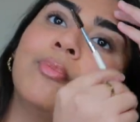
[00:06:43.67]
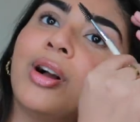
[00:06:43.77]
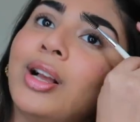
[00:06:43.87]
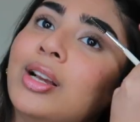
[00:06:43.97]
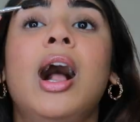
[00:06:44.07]

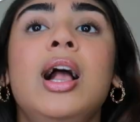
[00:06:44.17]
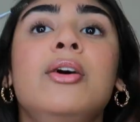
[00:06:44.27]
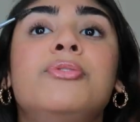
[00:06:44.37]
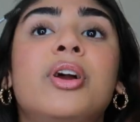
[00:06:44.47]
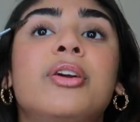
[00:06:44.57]
But I
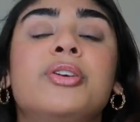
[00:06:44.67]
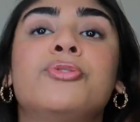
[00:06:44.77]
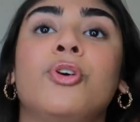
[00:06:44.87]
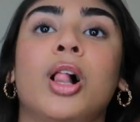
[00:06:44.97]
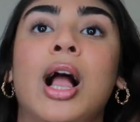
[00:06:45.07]
have very
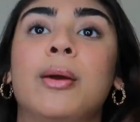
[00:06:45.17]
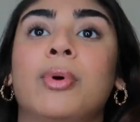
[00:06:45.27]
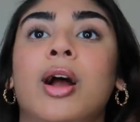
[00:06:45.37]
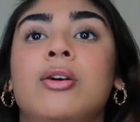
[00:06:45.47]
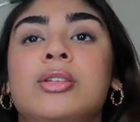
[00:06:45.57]
full
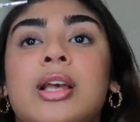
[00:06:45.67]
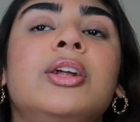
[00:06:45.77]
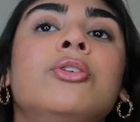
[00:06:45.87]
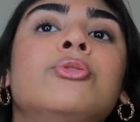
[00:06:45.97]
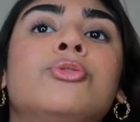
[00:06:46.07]
eyebrows. They
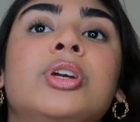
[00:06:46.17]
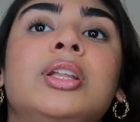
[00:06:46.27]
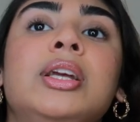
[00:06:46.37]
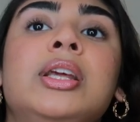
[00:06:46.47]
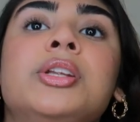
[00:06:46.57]
don't
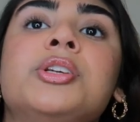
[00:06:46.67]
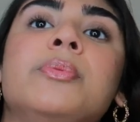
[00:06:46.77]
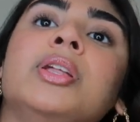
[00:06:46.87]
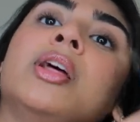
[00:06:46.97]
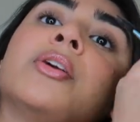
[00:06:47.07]
really need to
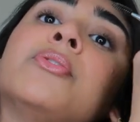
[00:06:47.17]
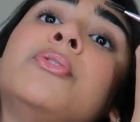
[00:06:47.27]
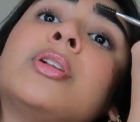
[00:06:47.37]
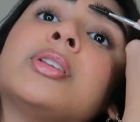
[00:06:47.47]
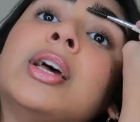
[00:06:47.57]
be like
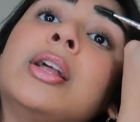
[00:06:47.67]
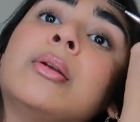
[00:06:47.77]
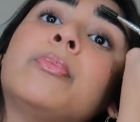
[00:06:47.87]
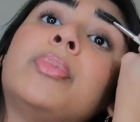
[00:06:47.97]
filled in,